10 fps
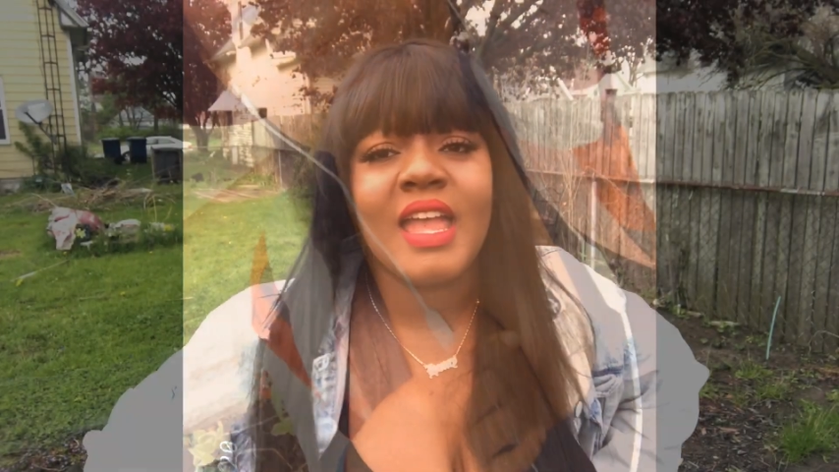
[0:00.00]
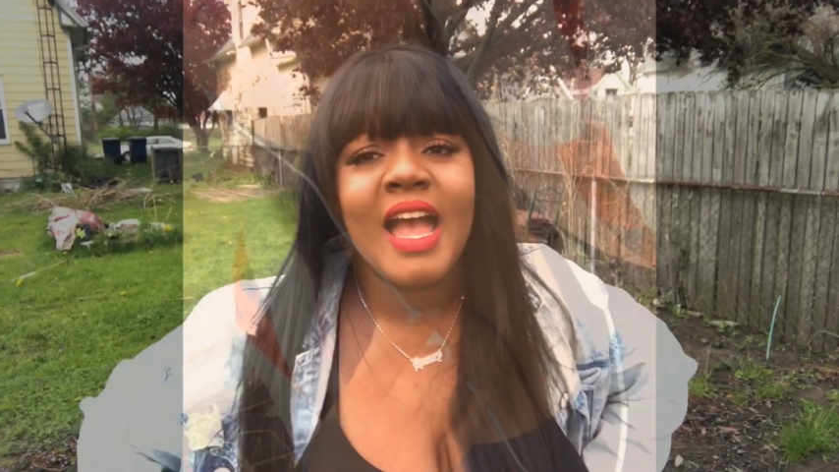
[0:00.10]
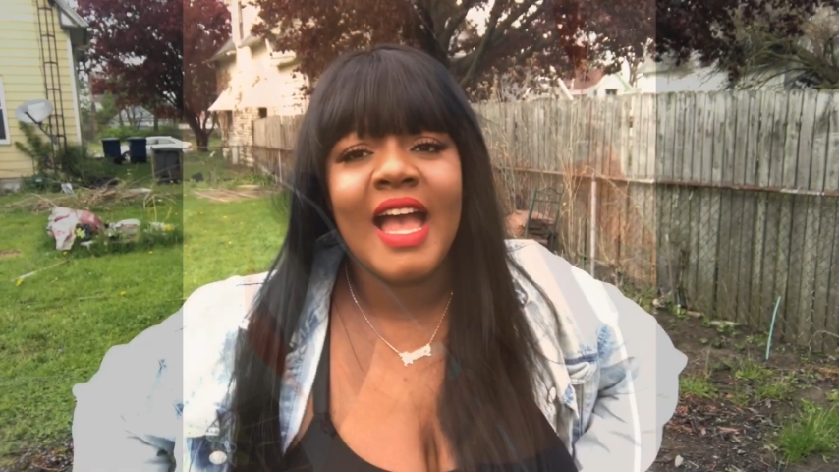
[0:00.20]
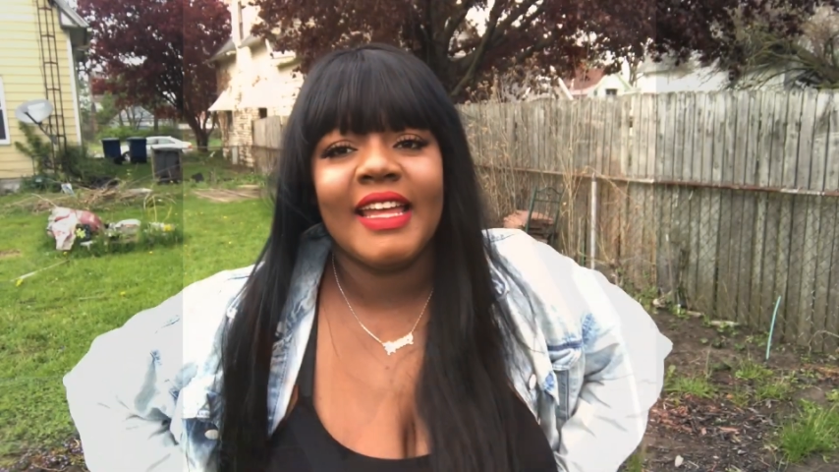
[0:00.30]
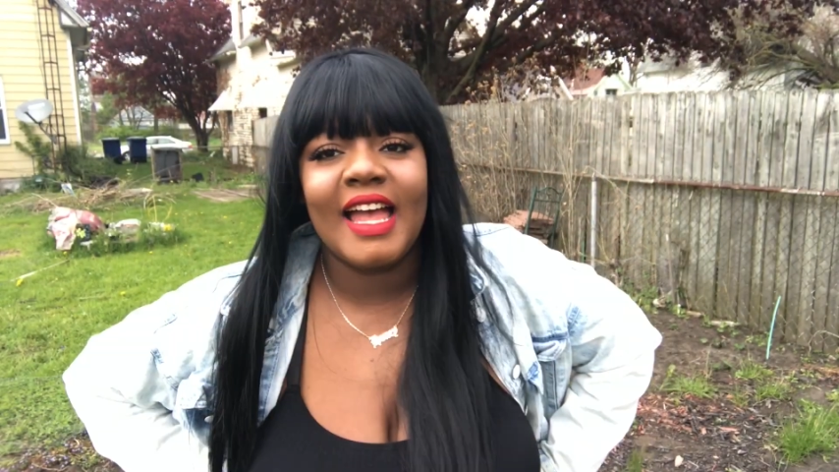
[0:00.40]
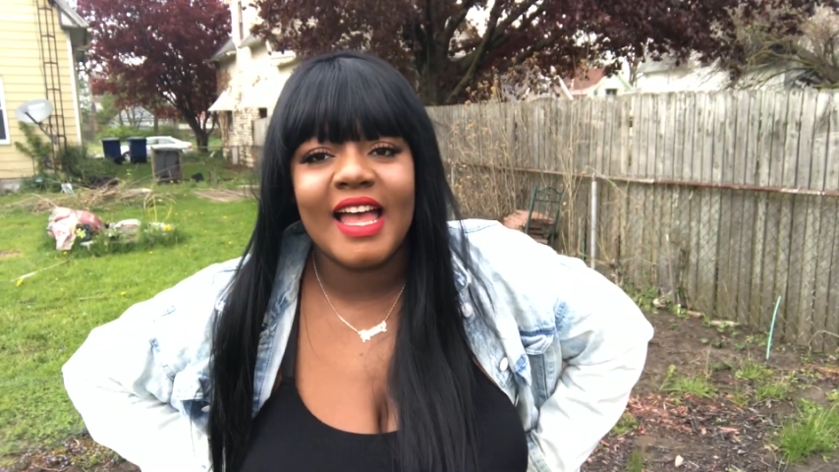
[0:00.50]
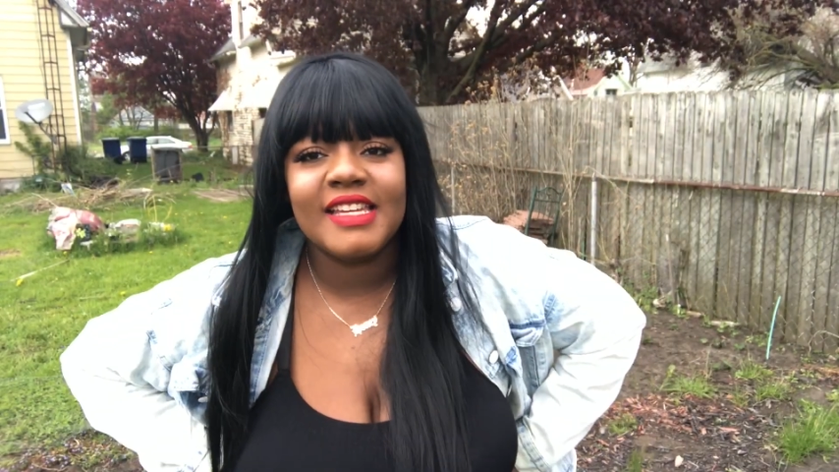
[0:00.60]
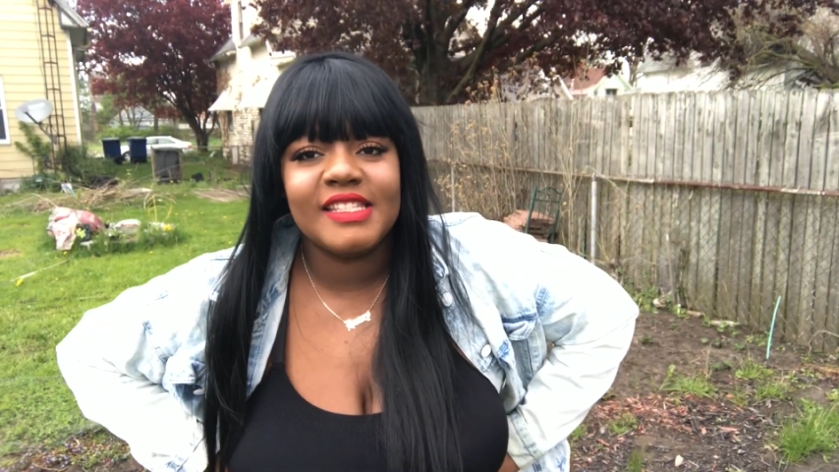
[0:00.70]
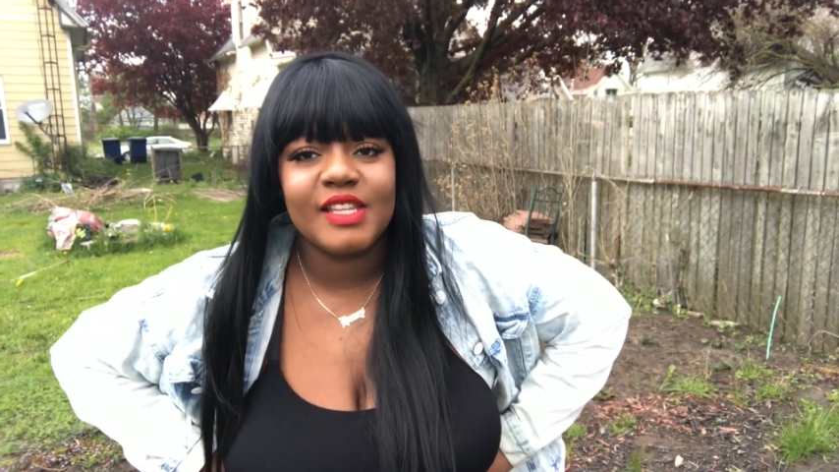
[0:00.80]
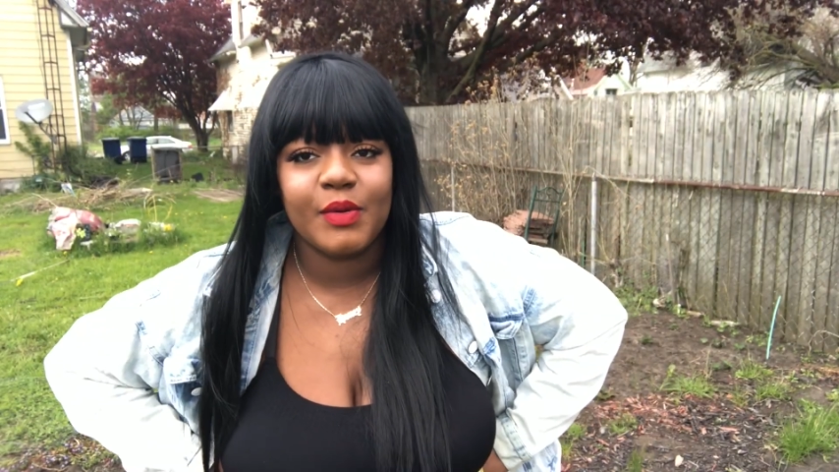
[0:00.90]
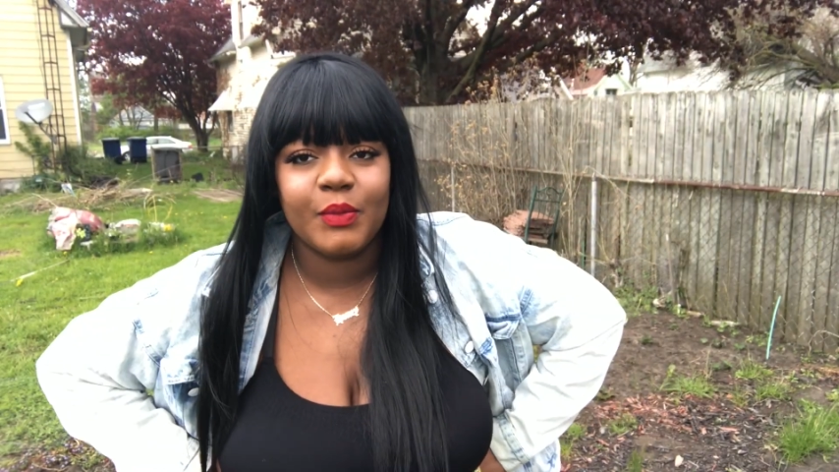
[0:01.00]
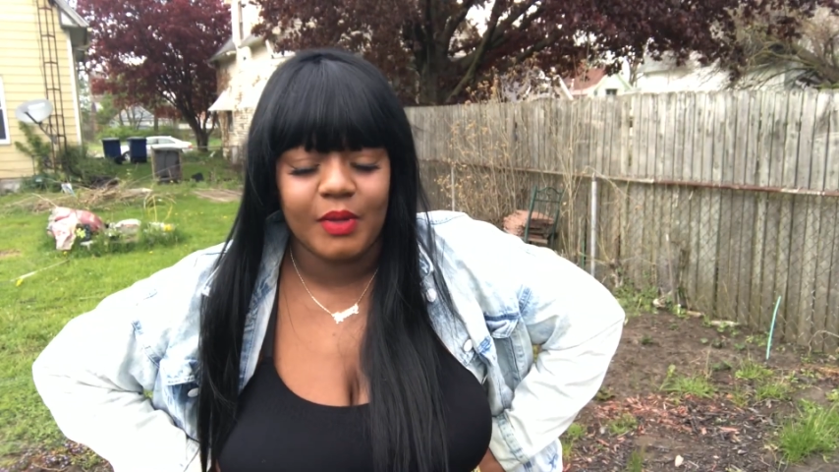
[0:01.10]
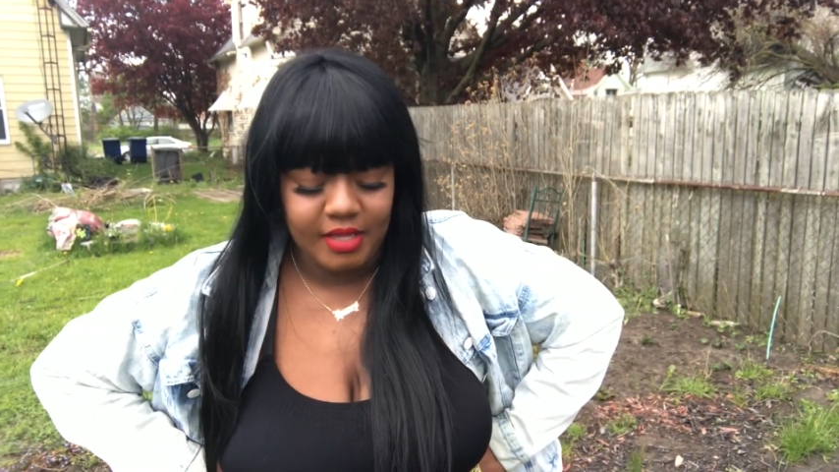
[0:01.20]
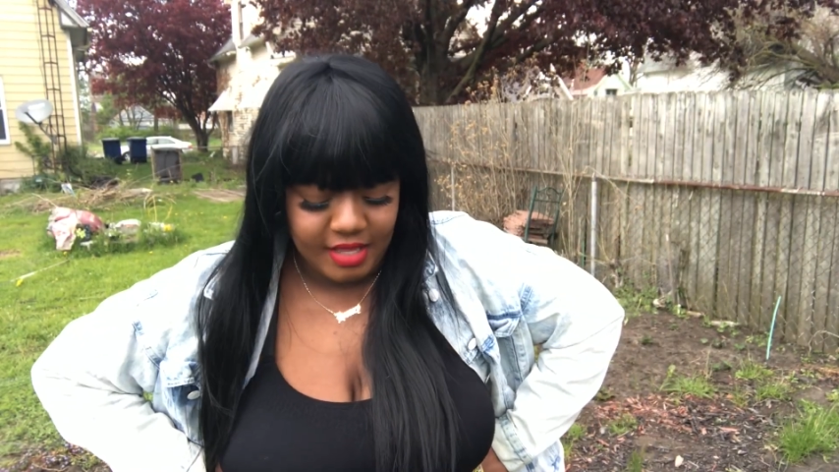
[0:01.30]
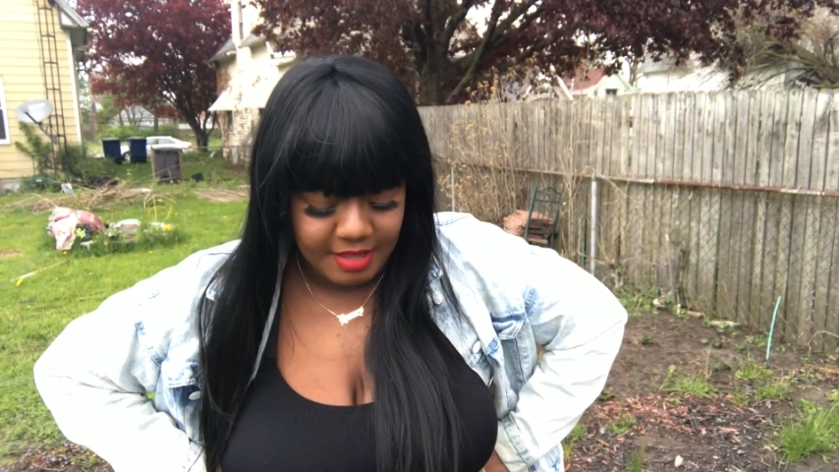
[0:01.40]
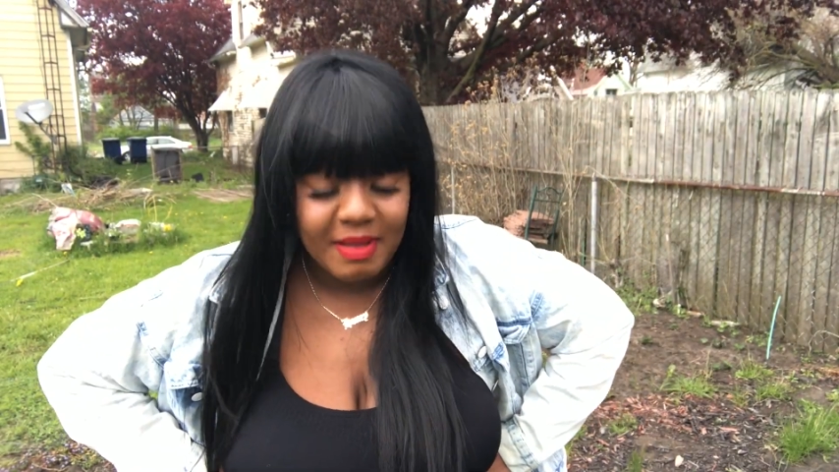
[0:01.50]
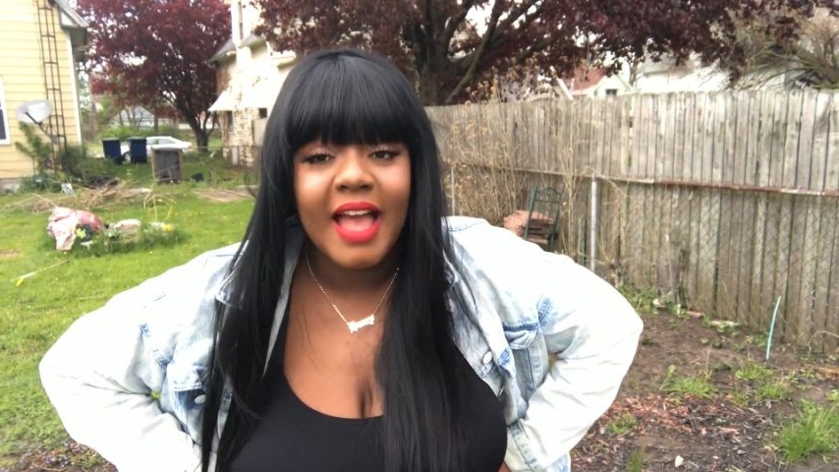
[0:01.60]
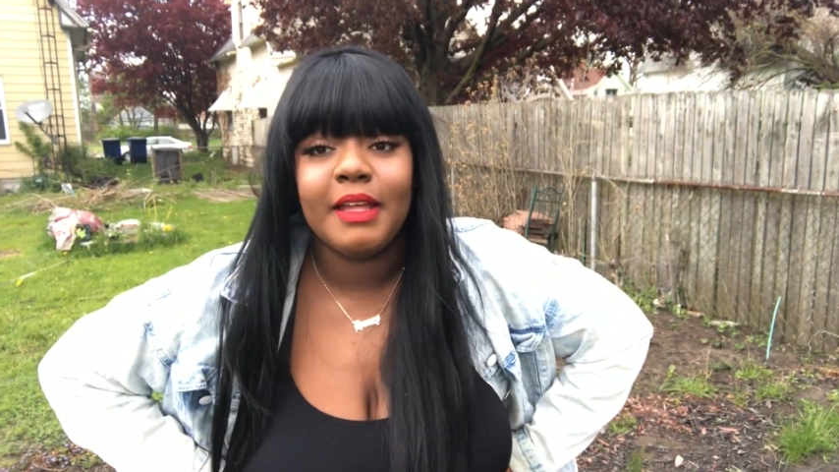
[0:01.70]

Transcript: Hi guys, so I